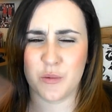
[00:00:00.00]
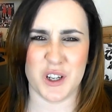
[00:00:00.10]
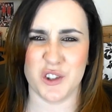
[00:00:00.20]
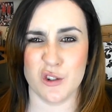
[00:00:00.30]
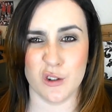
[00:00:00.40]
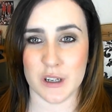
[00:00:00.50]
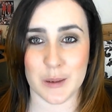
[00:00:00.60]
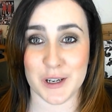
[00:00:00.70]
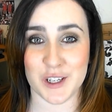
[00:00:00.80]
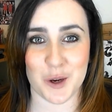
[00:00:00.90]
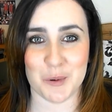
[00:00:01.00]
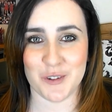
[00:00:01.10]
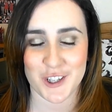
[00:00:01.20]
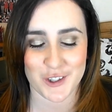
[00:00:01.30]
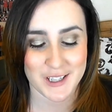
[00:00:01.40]
mind, you know what I mean, a couple of
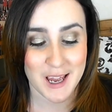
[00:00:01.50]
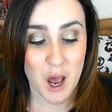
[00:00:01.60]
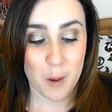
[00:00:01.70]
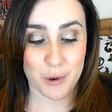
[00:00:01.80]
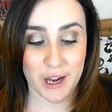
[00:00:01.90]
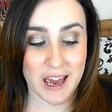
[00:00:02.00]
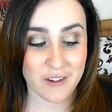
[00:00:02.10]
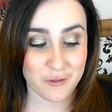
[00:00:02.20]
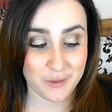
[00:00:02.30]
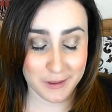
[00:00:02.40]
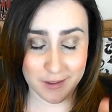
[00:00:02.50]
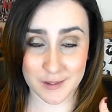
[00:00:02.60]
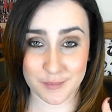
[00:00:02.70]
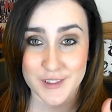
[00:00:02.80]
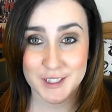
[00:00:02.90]
videos. But I have,
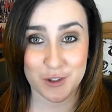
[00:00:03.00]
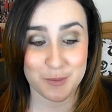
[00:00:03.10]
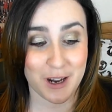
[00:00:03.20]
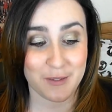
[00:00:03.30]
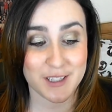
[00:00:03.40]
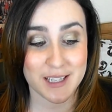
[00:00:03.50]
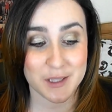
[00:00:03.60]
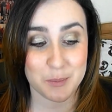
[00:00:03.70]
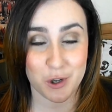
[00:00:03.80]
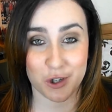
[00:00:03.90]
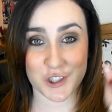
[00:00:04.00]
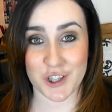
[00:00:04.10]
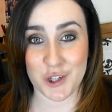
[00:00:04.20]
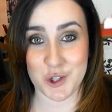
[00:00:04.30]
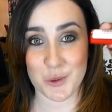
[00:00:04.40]
excuse me, I have since bought
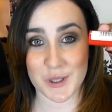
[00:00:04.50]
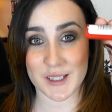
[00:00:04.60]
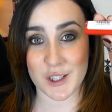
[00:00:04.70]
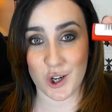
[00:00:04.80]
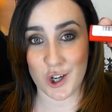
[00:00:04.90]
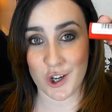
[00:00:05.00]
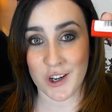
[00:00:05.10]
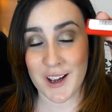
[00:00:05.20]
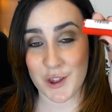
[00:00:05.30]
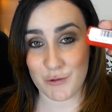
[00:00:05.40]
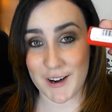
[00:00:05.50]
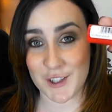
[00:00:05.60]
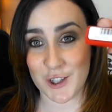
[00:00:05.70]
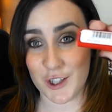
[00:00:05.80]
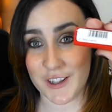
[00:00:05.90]
the newest colour, the red
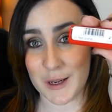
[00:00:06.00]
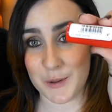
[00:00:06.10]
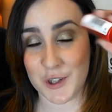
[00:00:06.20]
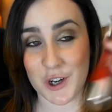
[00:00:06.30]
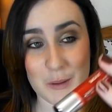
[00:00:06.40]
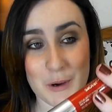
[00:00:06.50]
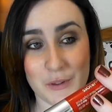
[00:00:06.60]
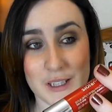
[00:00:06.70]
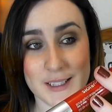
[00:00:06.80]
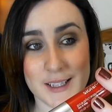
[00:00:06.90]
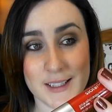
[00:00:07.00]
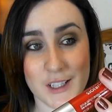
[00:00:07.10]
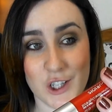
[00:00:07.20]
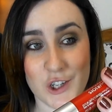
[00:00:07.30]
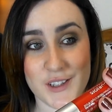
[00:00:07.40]
colour that I was talking about. This is the
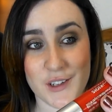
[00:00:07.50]
colour